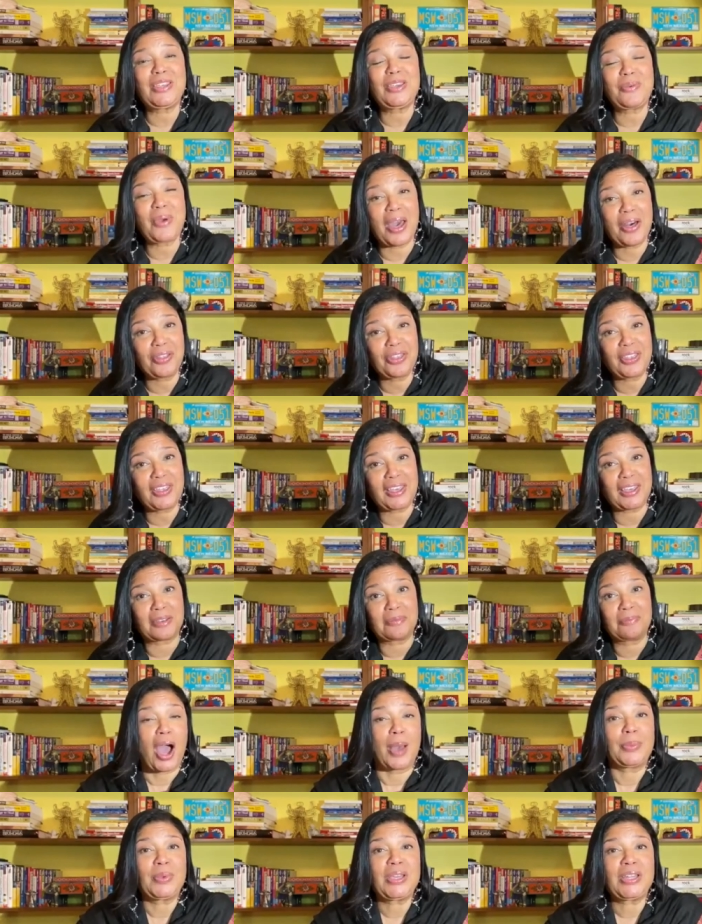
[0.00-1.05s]
you healthy.
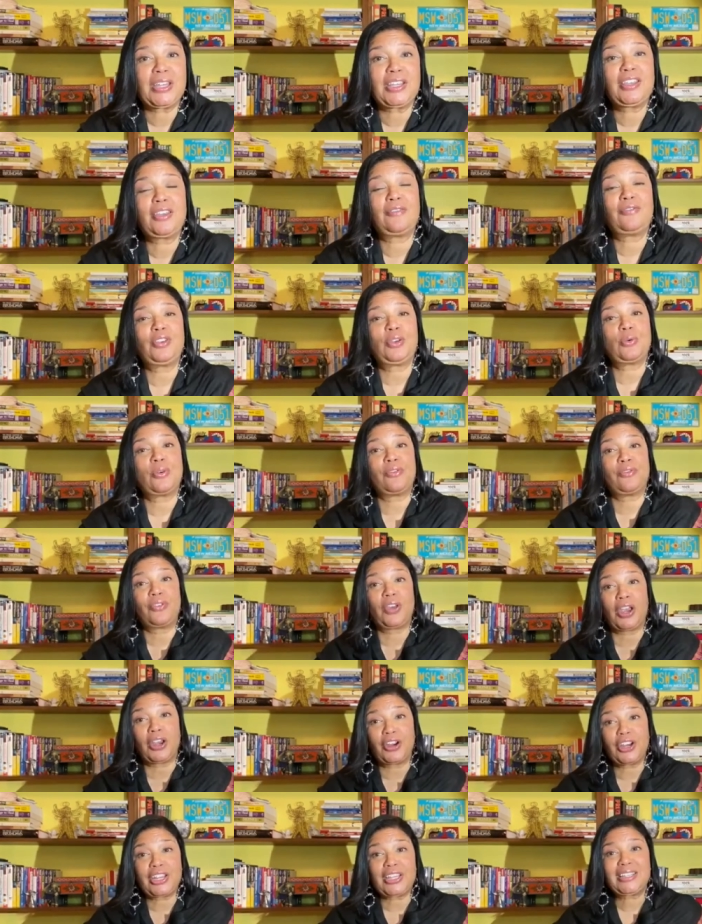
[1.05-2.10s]
I'm going to give you a
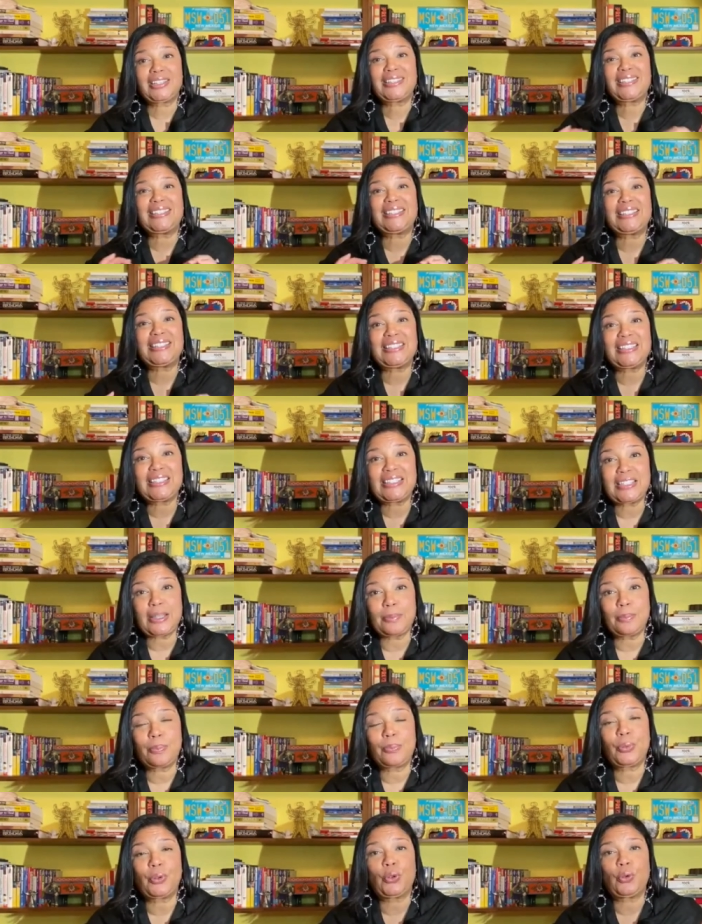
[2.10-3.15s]
very
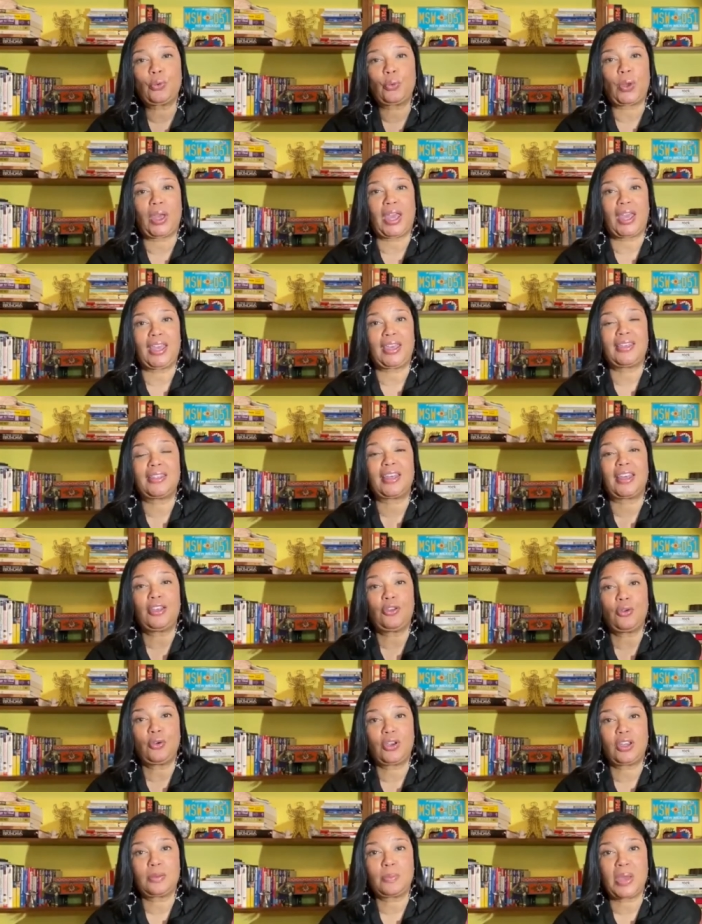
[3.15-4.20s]
simple way that you
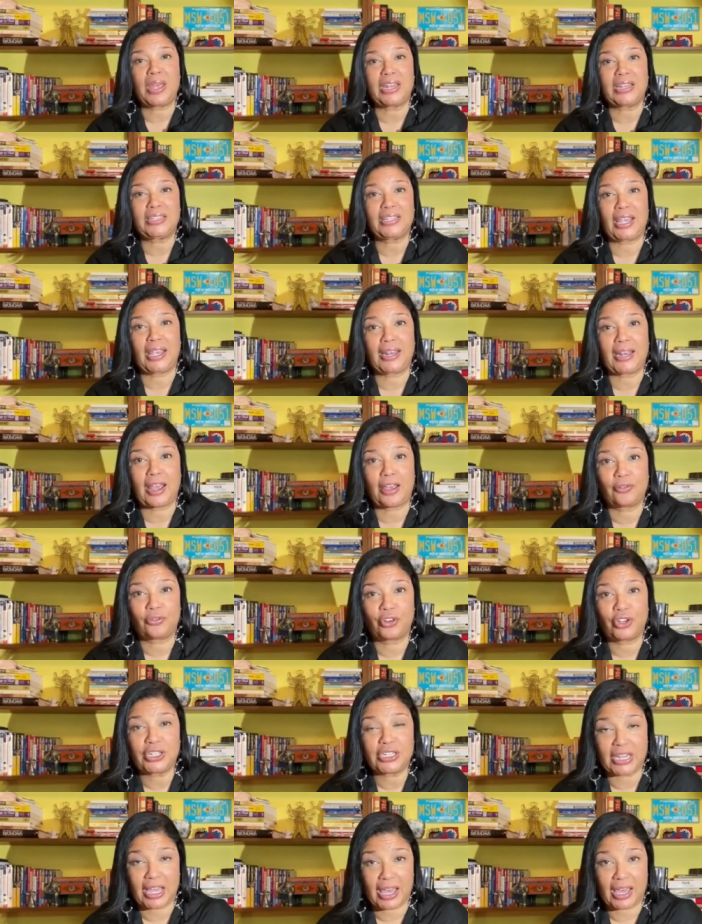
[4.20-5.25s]
can meditate every
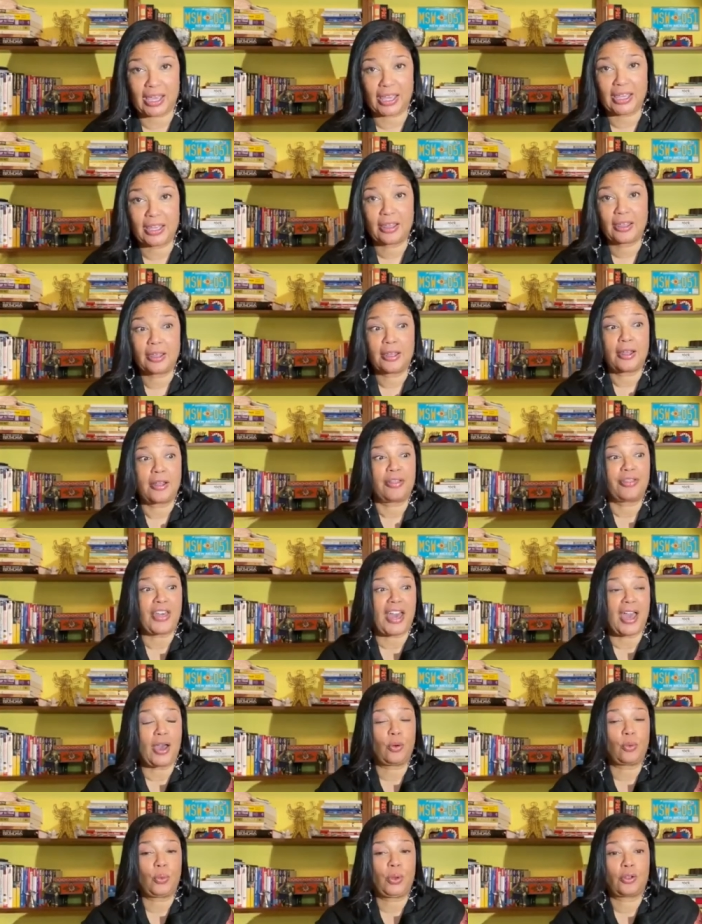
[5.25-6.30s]
day
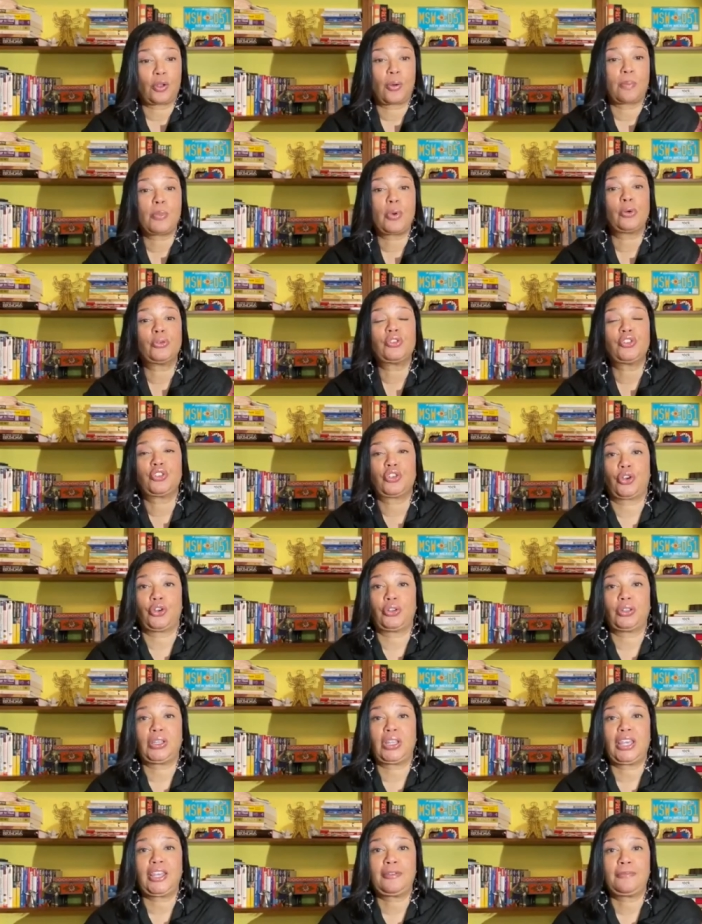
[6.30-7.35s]
that will most
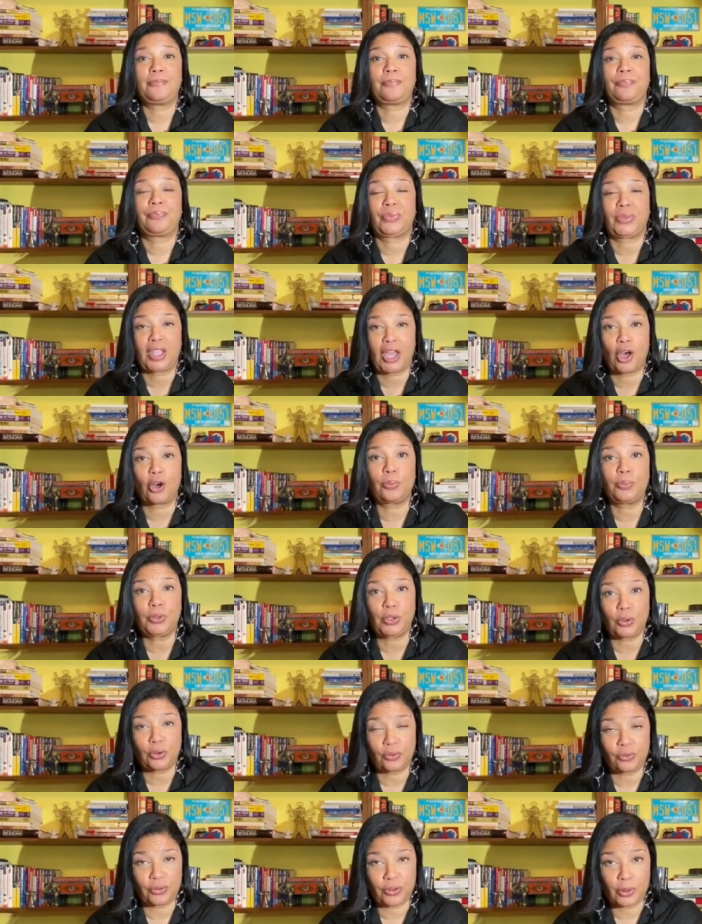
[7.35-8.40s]
certainly help you
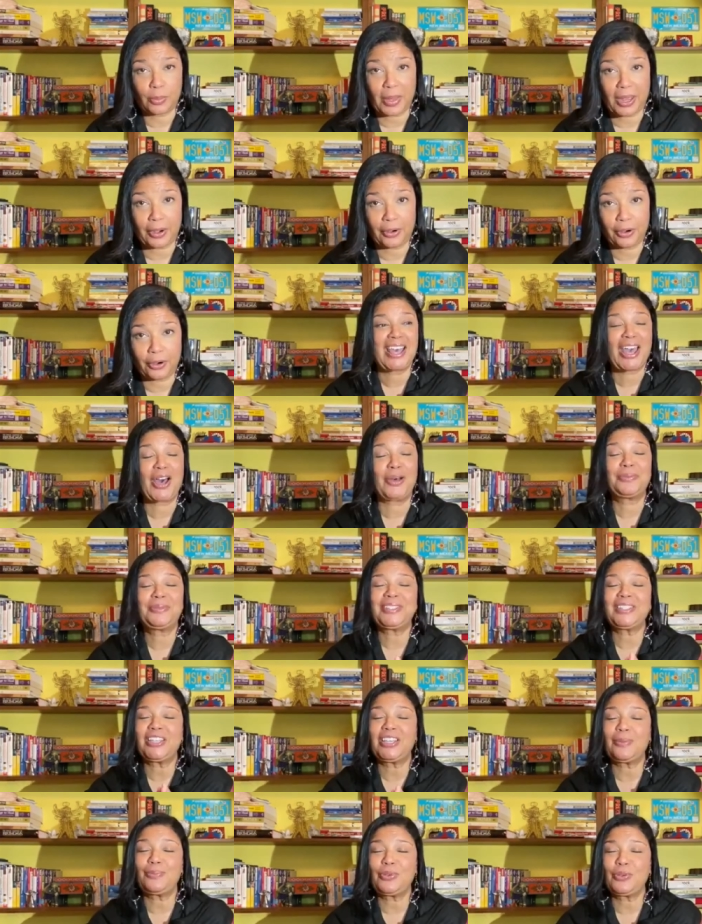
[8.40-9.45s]
to feel better, help to
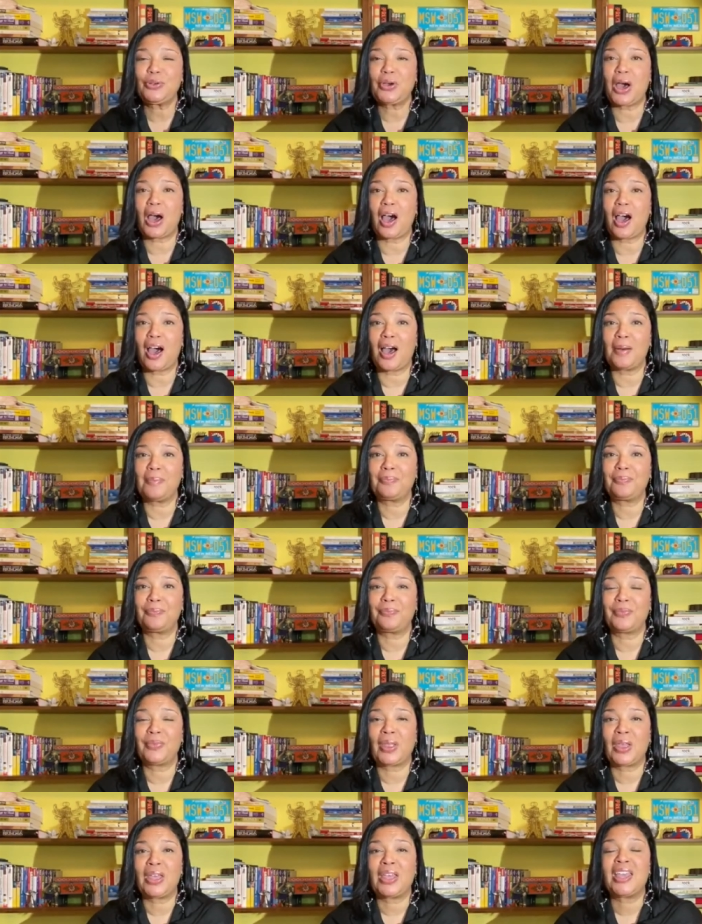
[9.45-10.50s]
keep you calm
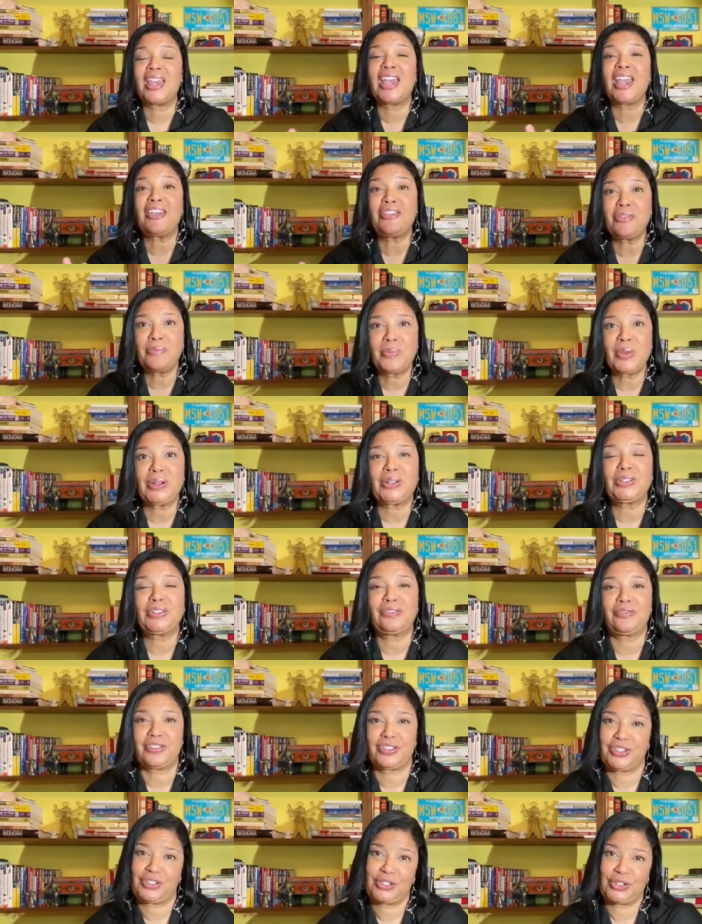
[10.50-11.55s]
in the middle of
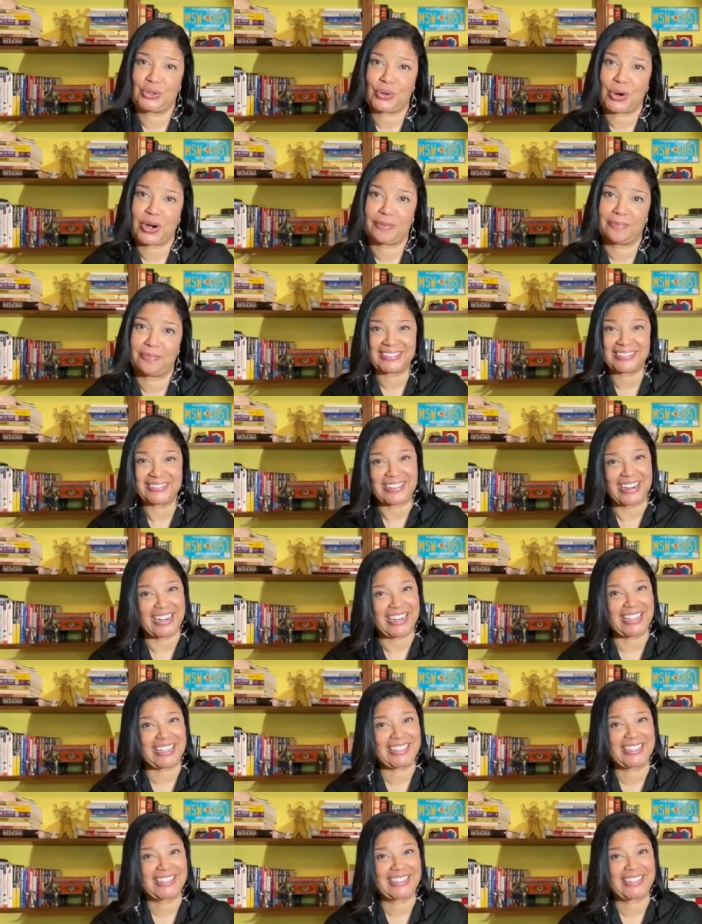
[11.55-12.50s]
this storm. Ready?